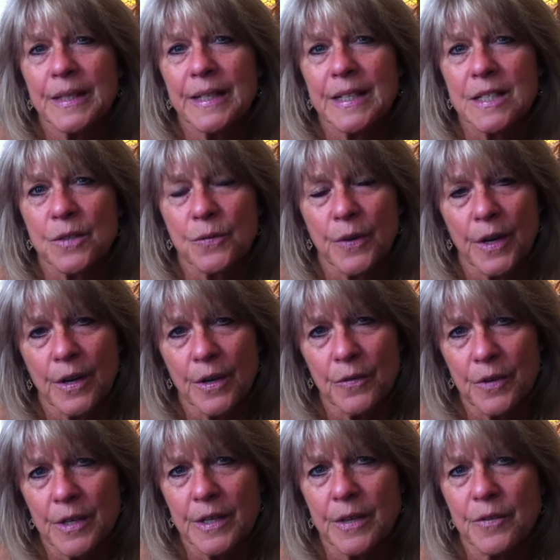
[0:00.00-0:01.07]
it's very,
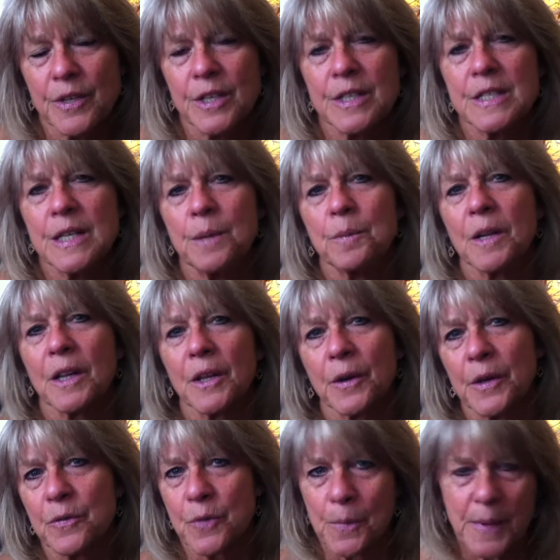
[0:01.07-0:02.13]
very, very deep
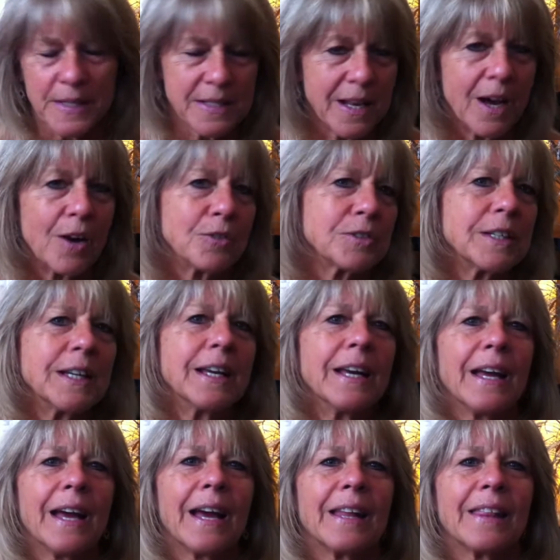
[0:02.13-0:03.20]
clearing for myself.
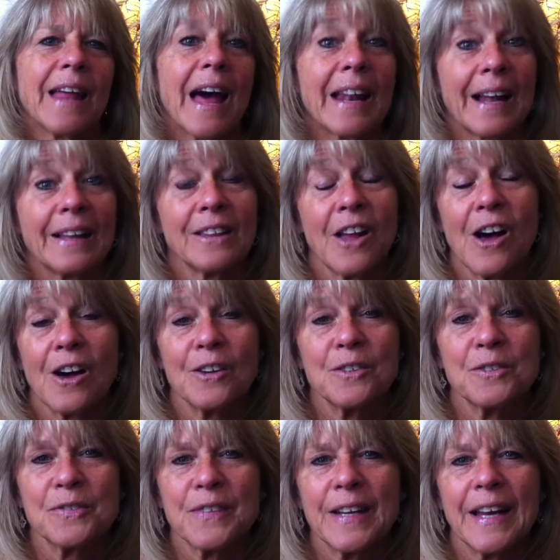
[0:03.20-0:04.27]
And that I love.
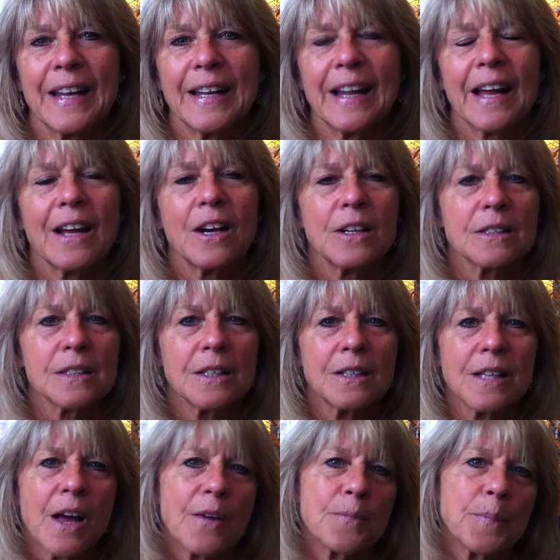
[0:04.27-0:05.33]
And I also
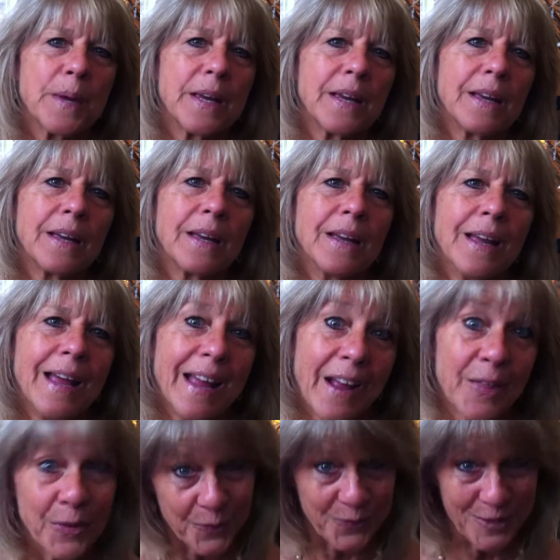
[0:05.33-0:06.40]
love being
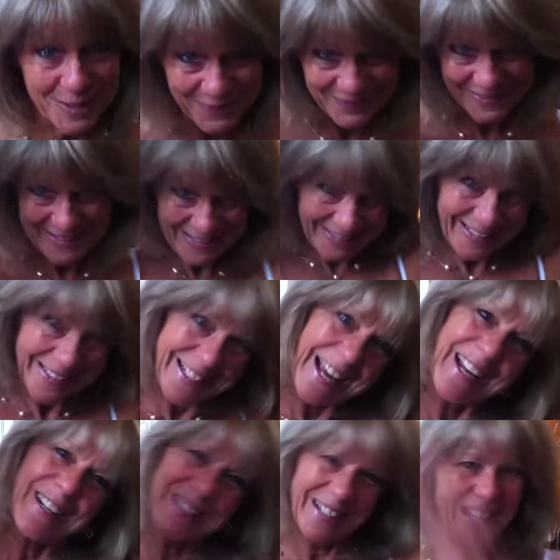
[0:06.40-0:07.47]
in the first
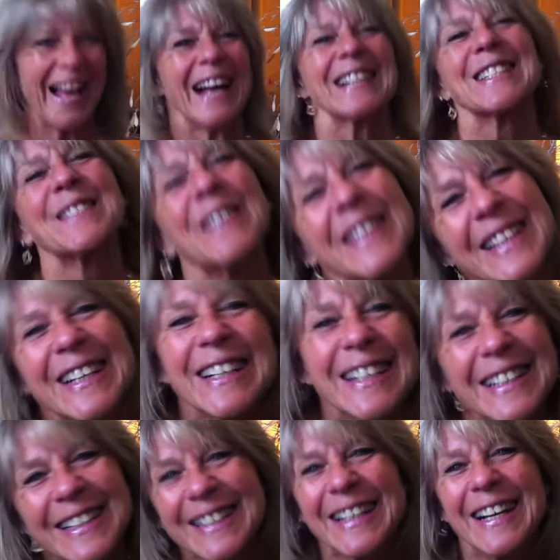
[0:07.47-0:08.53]
facilitator class with
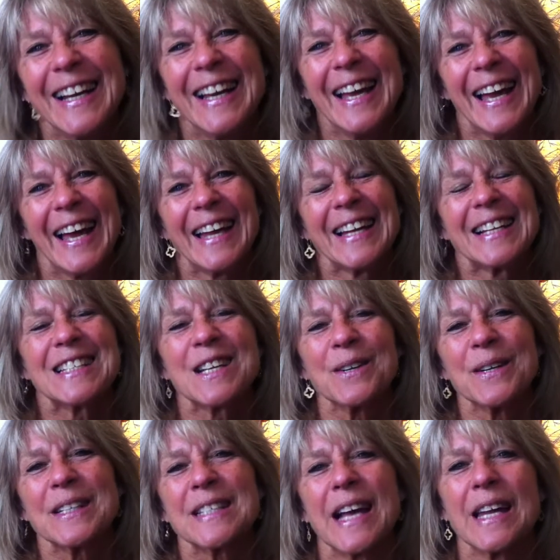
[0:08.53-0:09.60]
her. And it's so
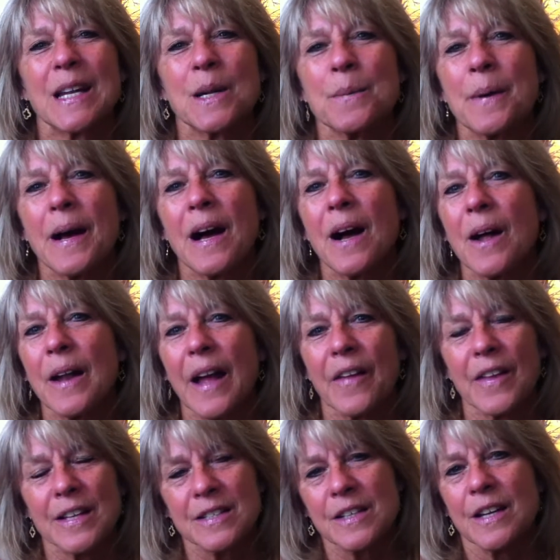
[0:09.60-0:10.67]
excited about how
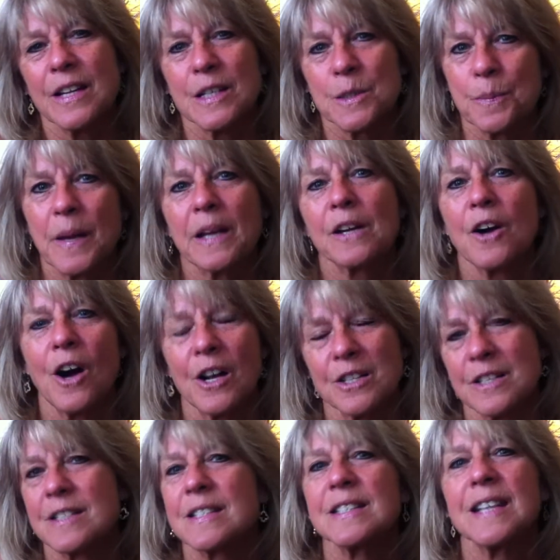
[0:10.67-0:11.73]
that's going to expand
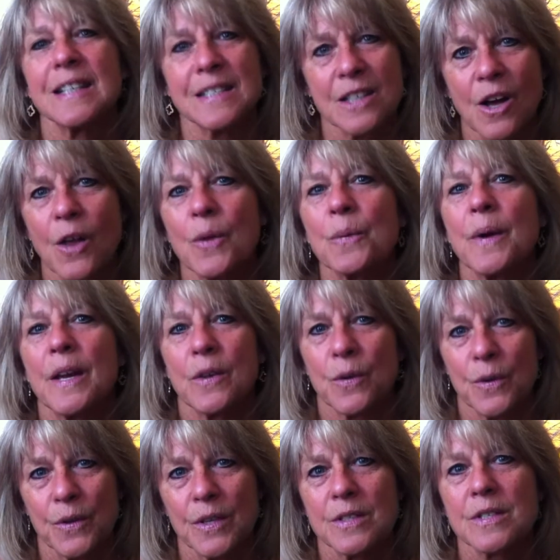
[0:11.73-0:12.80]
consciousness all the way
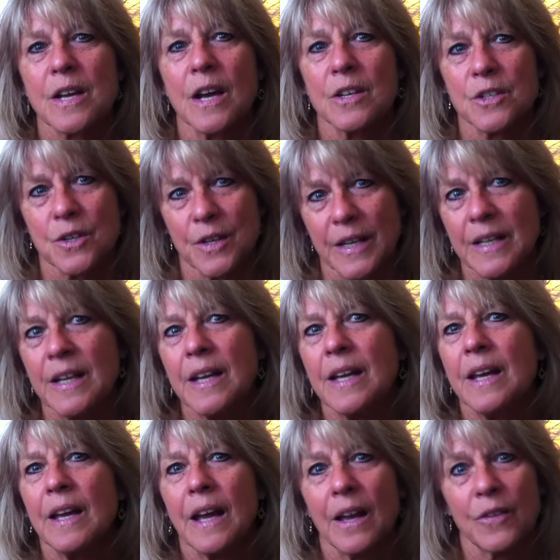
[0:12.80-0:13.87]
through this country
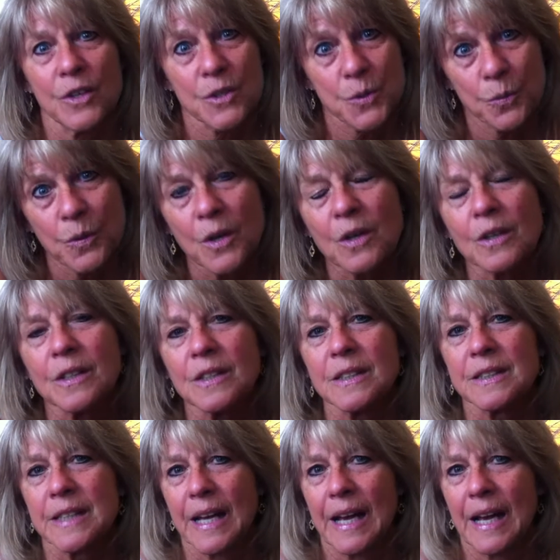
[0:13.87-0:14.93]
and this world